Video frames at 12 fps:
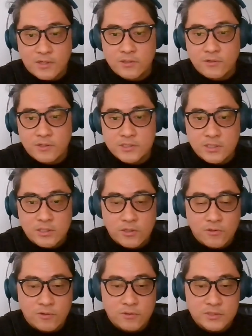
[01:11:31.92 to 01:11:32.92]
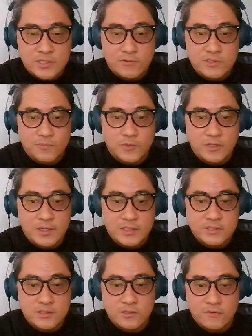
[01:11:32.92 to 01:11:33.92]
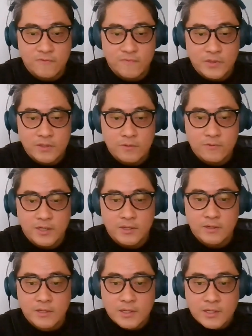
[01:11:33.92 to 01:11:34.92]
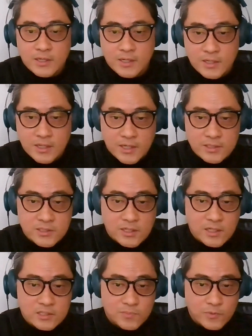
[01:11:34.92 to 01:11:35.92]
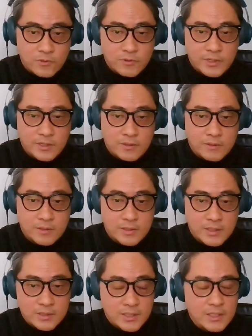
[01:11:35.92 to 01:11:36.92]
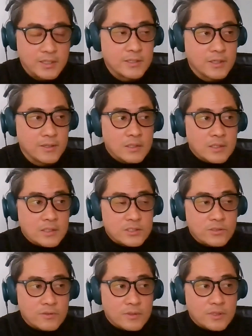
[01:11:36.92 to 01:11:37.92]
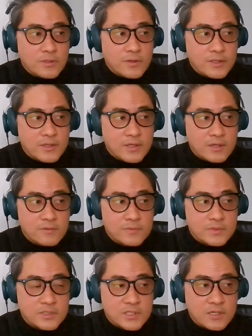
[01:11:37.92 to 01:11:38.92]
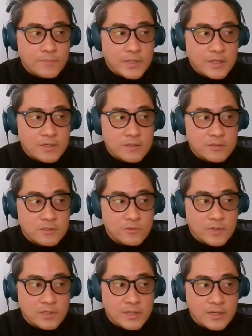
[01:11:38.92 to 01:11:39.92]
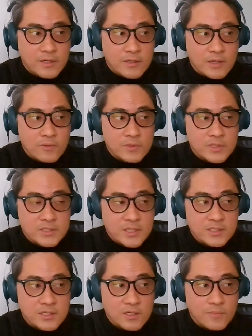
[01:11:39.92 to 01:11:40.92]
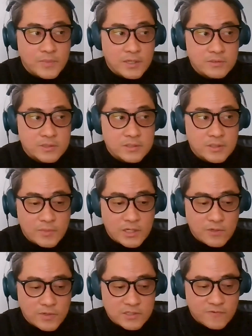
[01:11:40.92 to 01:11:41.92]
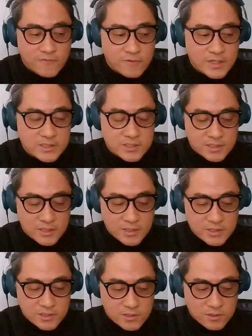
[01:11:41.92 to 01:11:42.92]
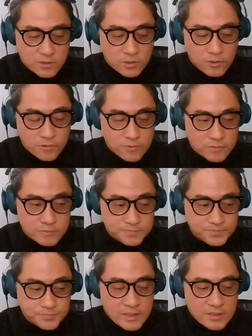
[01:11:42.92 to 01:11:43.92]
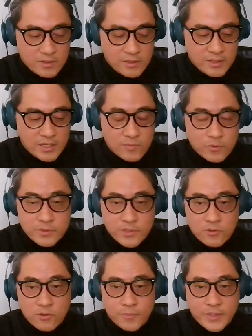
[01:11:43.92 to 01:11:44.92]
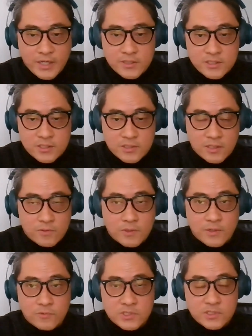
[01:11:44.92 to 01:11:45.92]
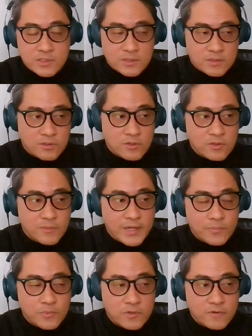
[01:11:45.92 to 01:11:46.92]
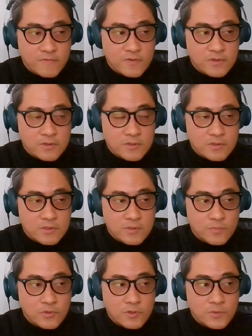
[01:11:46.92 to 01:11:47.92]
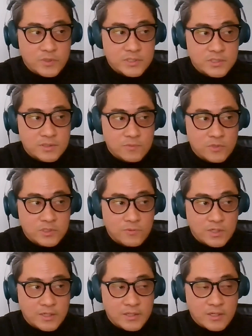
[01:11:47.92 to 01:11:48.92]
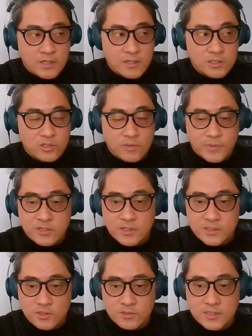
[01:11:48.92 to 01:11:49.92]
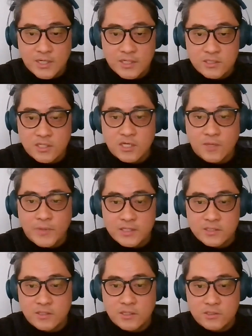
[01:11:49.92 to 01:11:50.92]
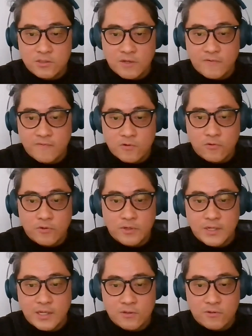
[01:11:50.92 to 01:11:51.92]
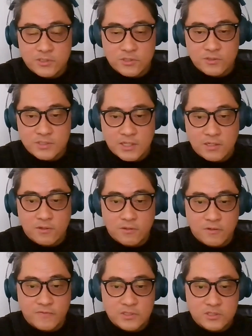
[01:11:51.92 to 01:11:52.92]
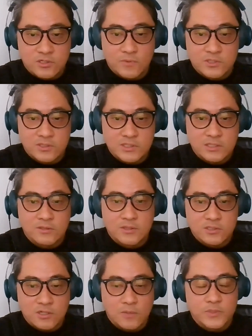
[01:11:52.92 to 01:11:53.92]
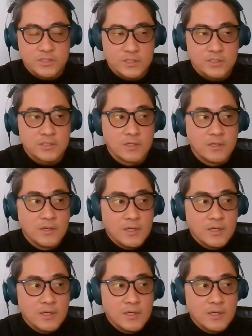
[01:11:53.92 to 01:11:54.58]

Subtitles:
So I noticed in your series of podcasts, you've been quite engaged in exploring DALL-E. So, I think I'll just come back to what Leire and I were discussing about, in many ways, for us, at least, the code that enabled the whole practice that was, the backbone of the book was really the kind of geometric associations, the capacity to kind of coordinate or associate all of these geometries into these composites.